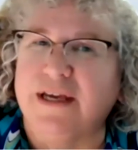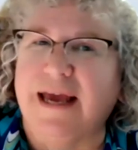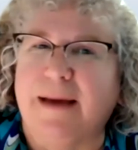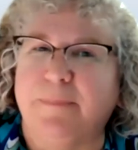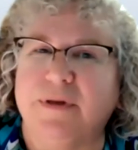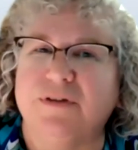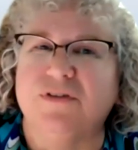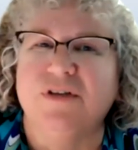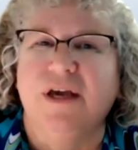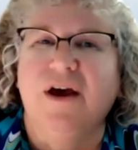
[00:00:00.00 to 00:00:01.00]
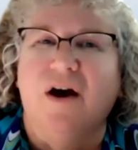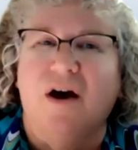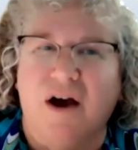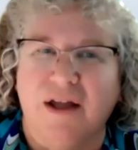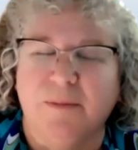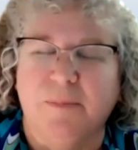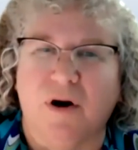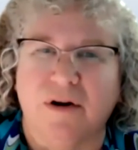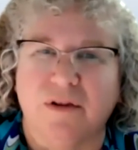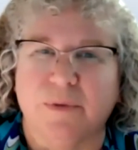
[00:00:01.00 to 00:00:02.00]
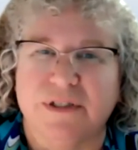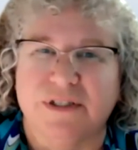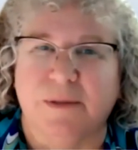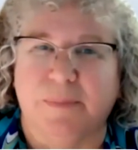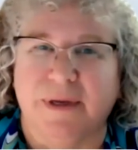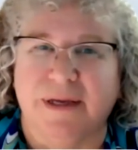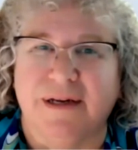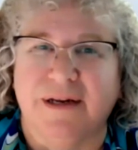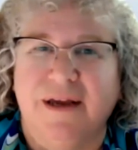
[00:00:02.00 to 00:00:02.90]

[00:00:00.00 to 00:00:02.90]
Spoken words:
happens on the part of the recipient.